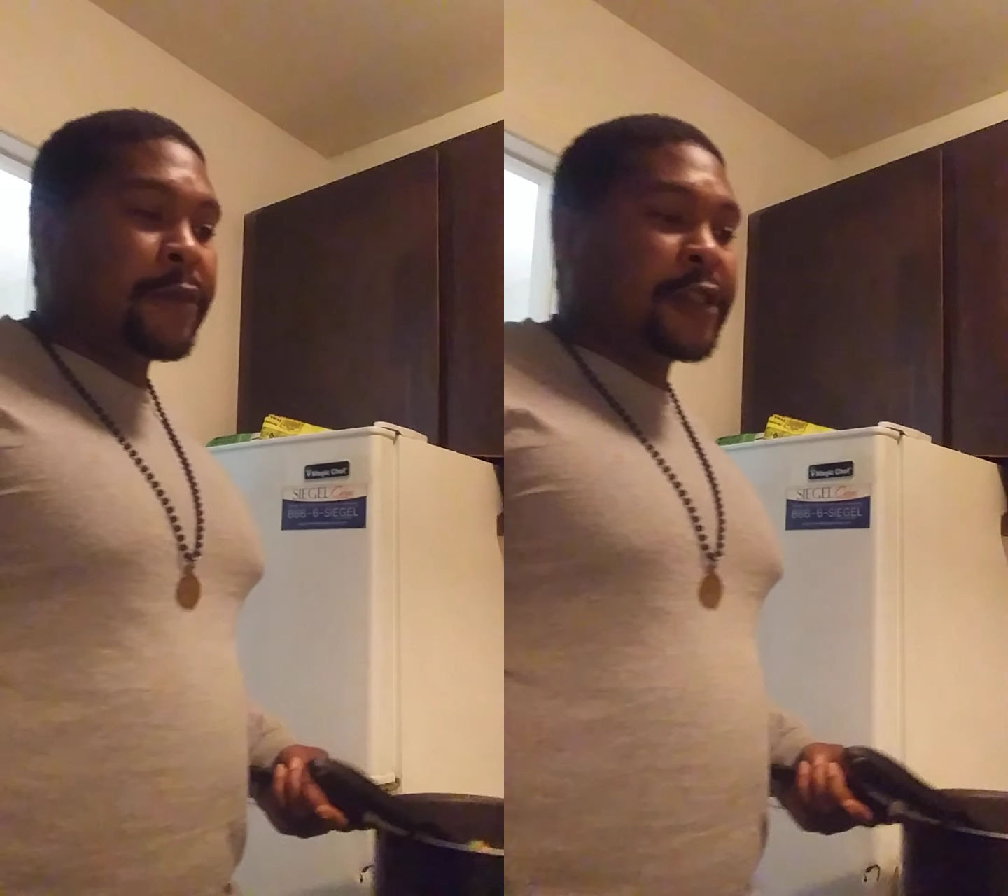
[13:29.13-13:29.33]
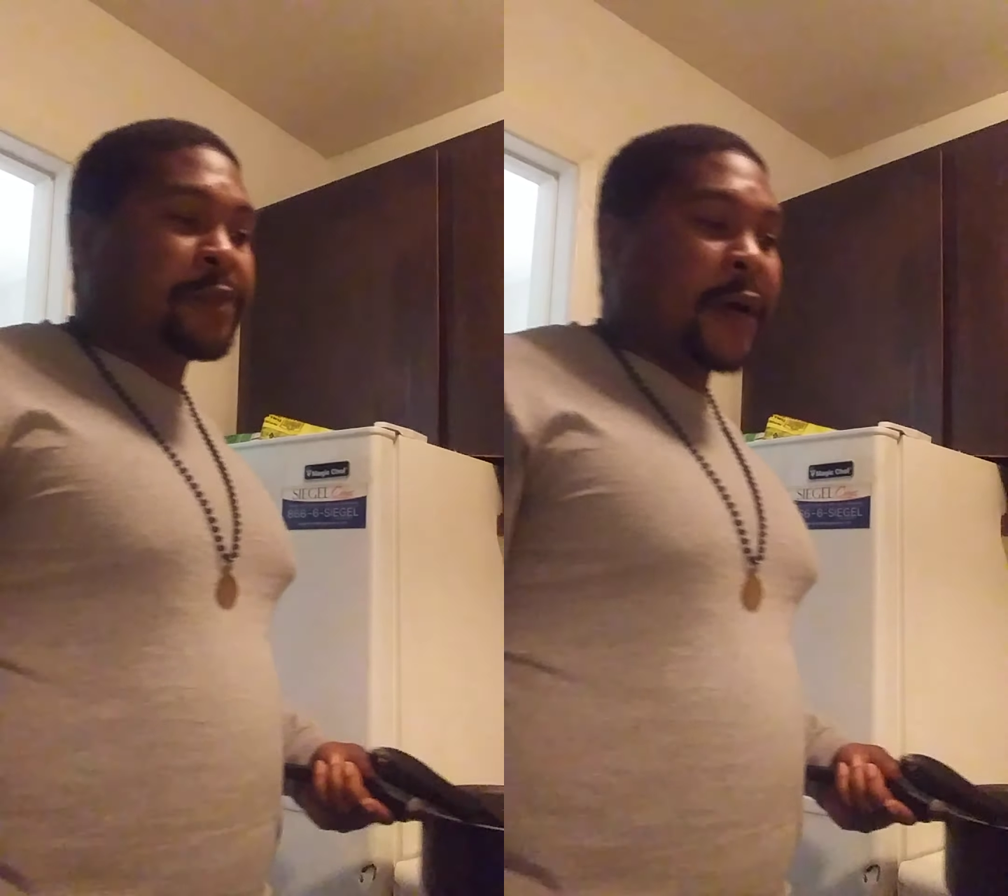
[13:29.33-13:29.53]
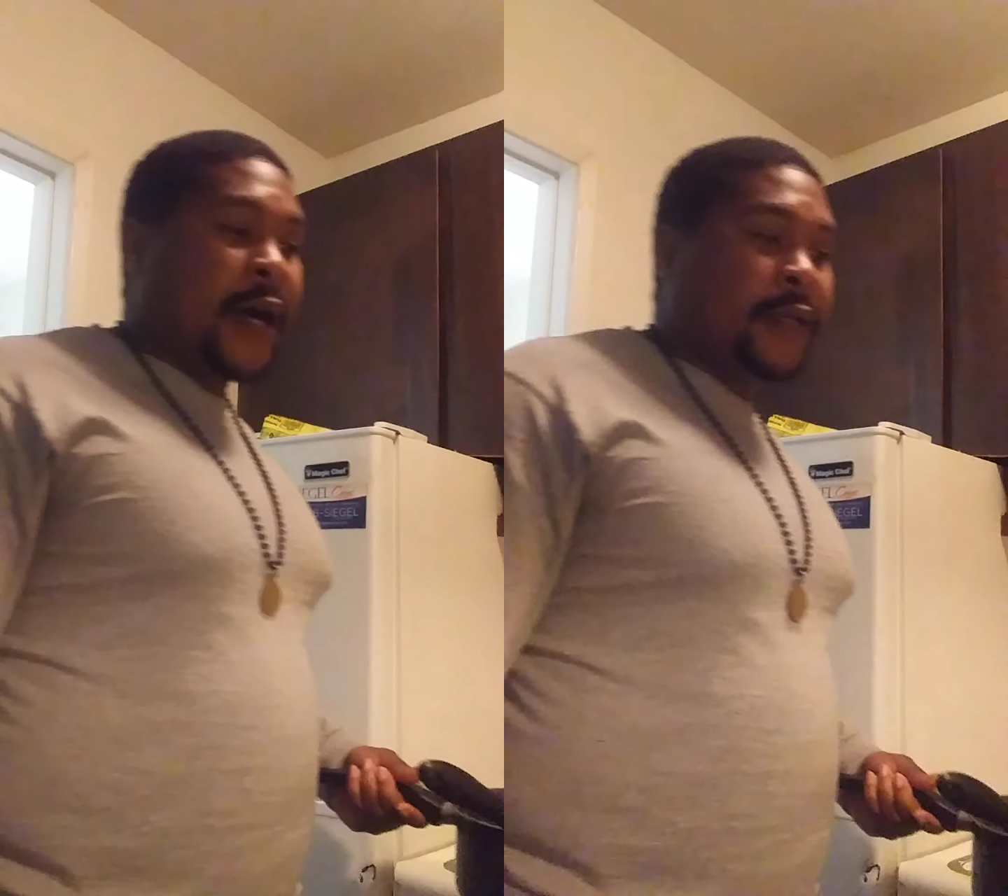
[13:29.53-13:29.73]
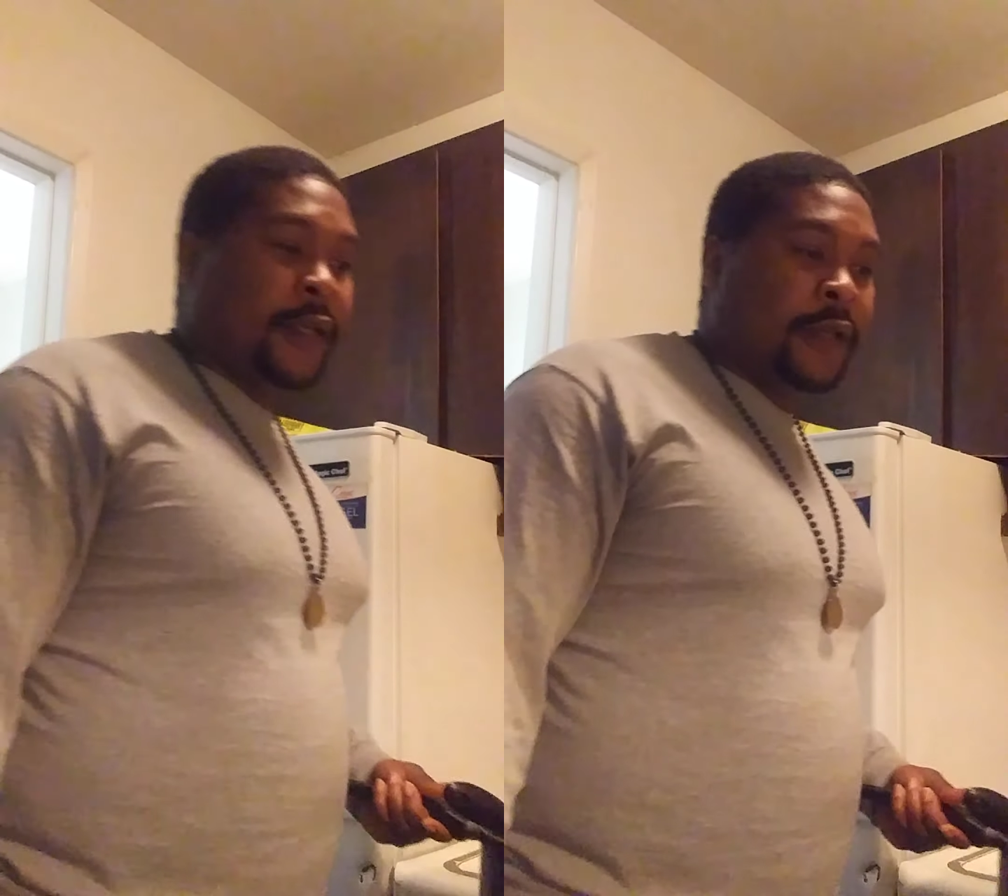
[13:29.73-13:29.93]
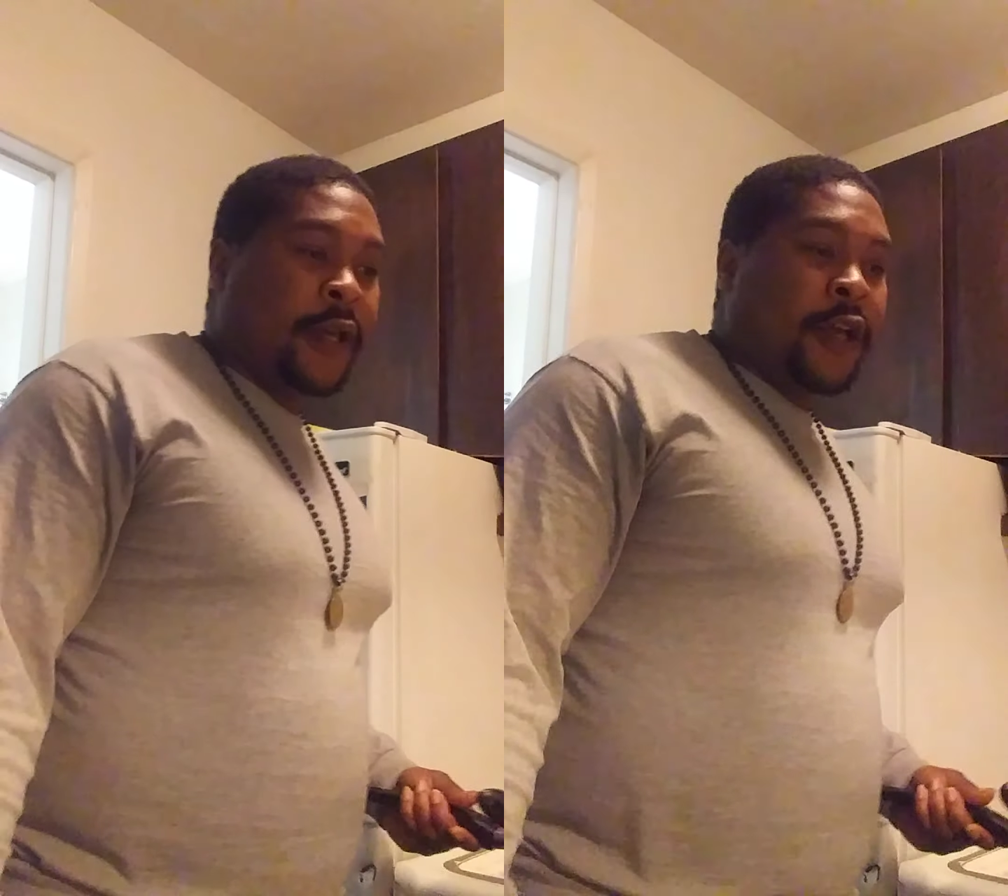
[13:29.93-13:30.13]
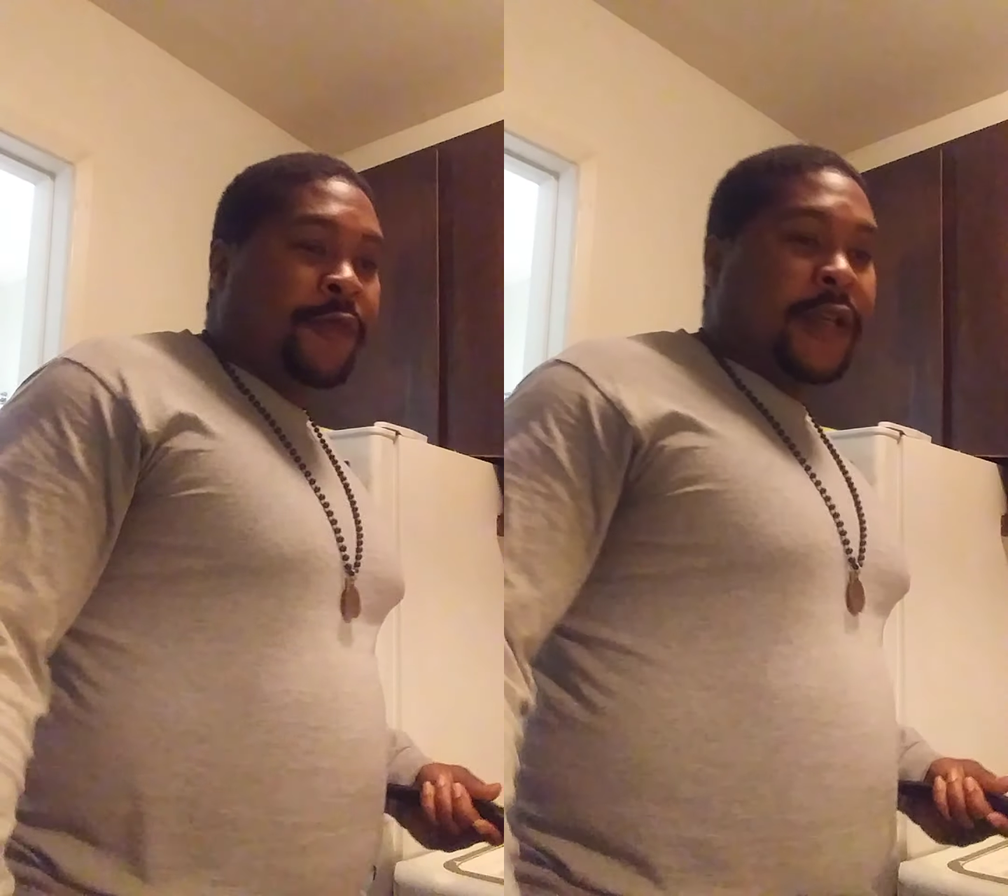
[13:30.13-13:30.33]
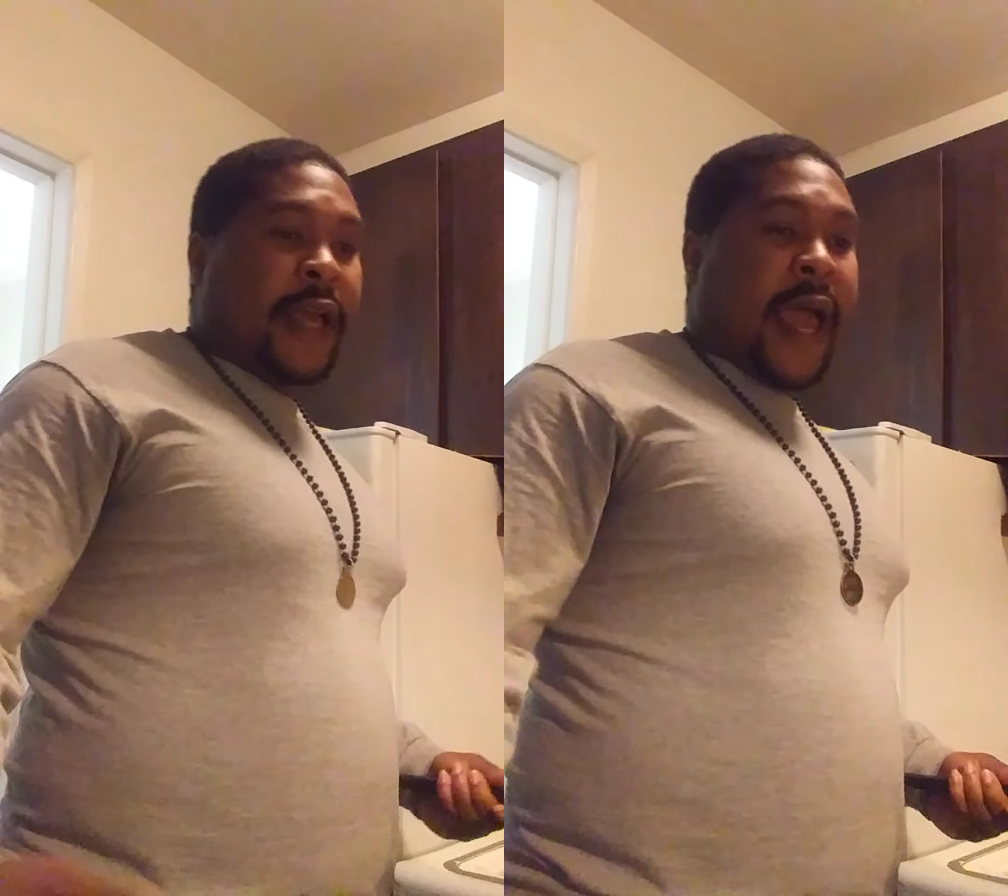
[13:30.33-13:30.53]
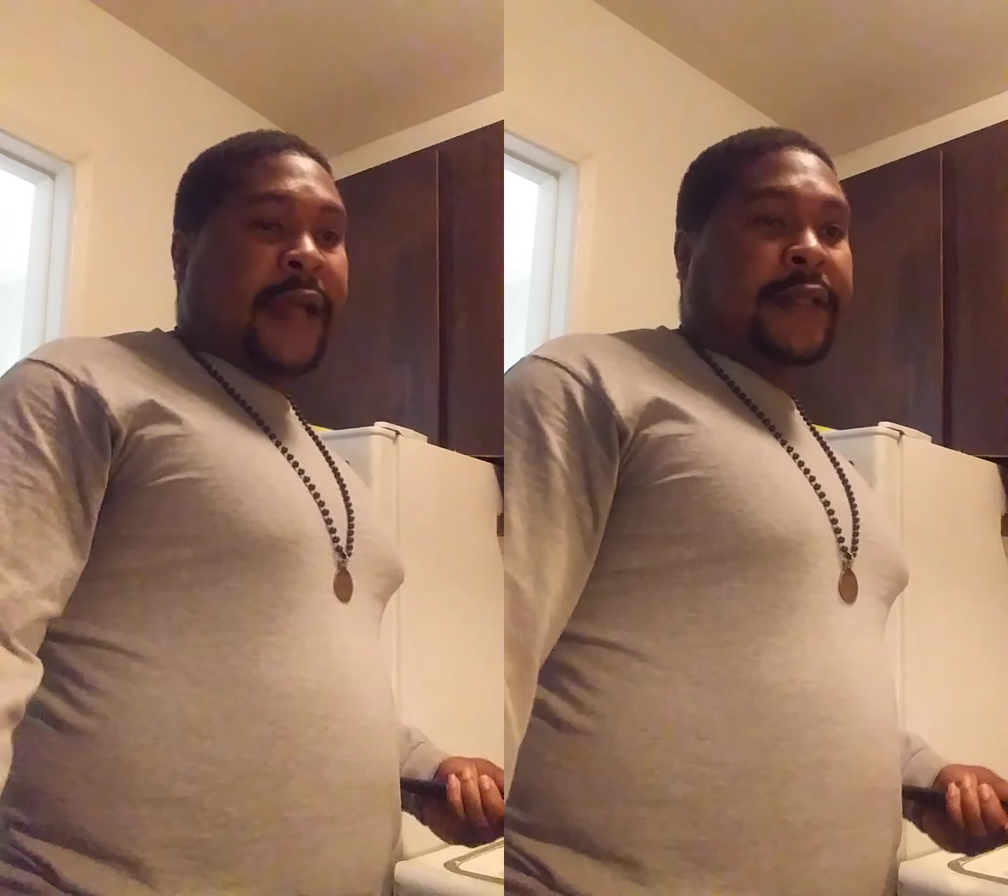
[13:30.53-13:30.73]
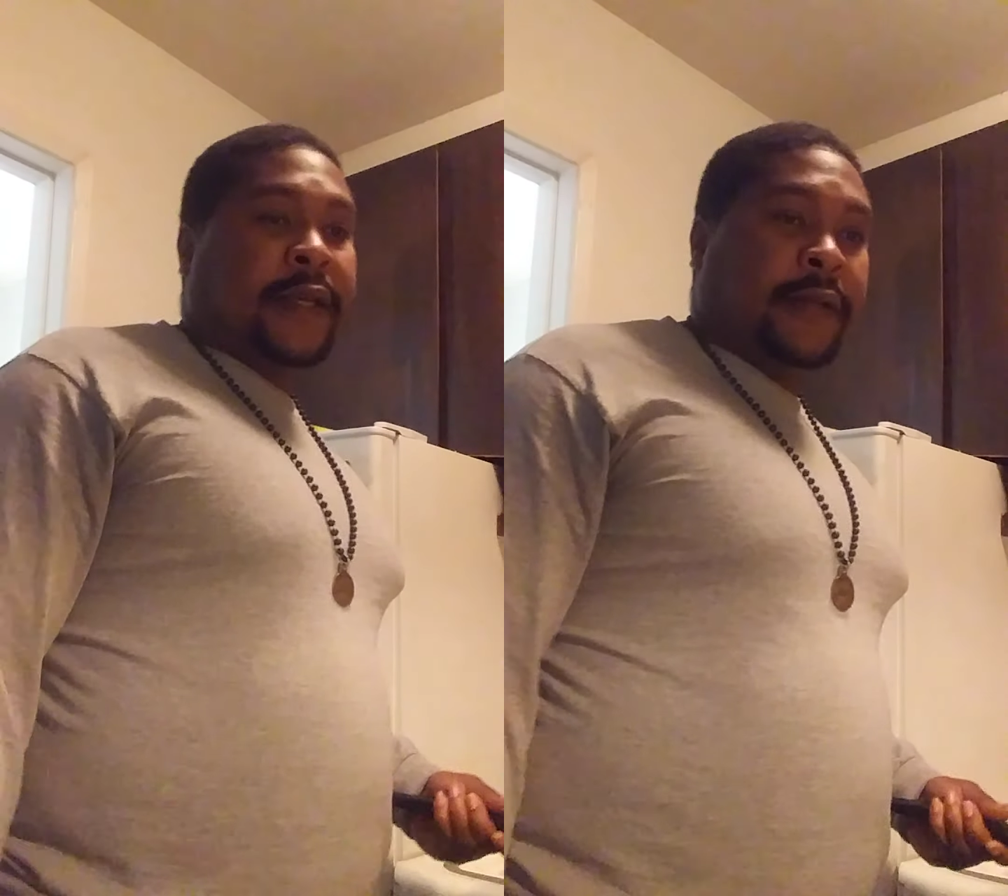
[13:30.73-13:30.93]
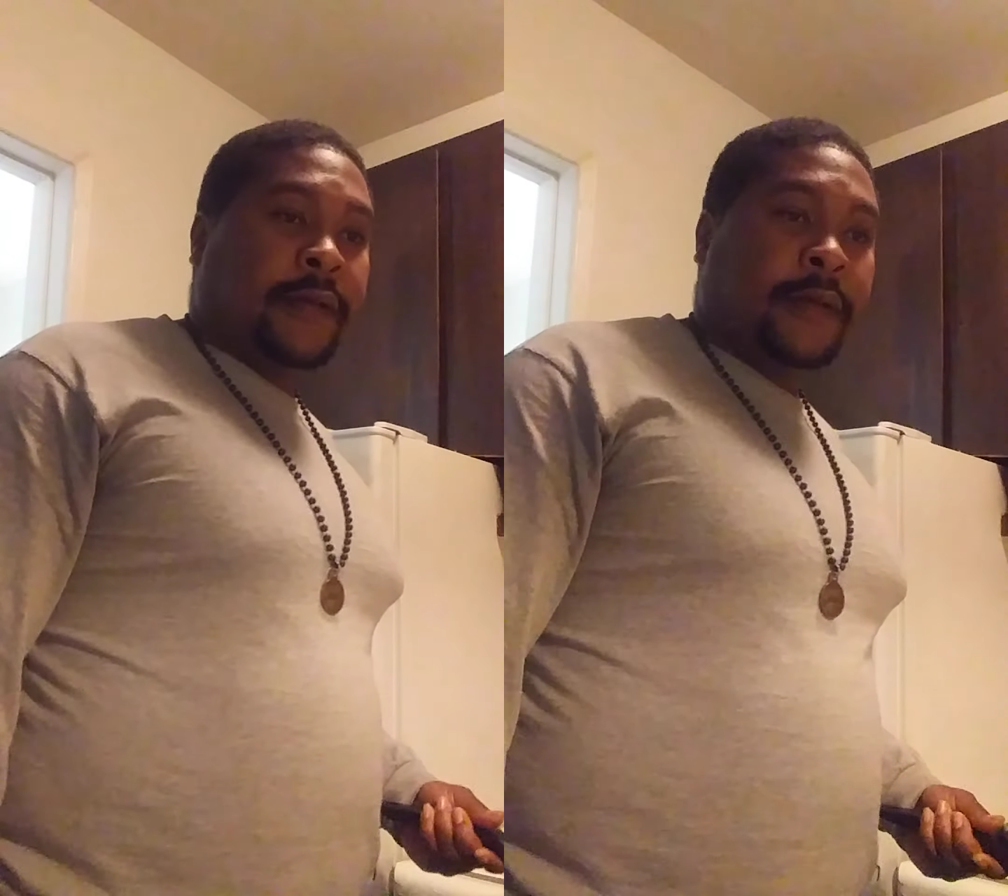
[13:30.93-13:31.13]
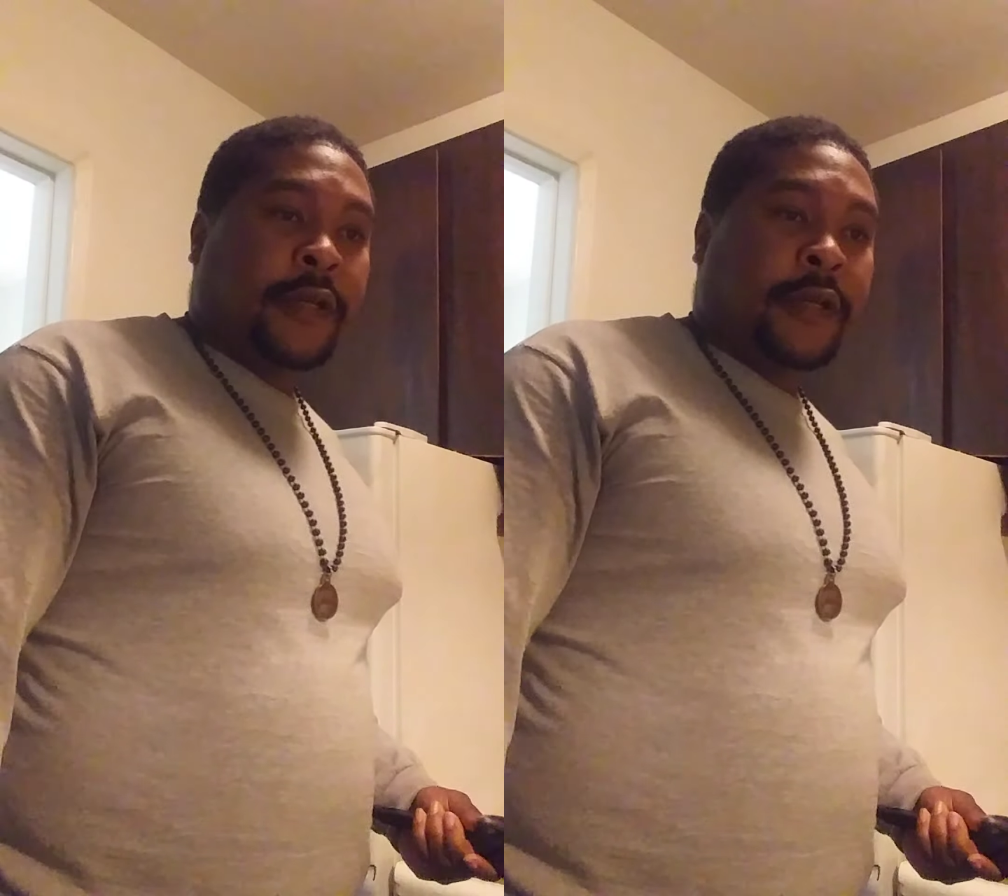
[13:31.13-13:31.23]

responding, reacting,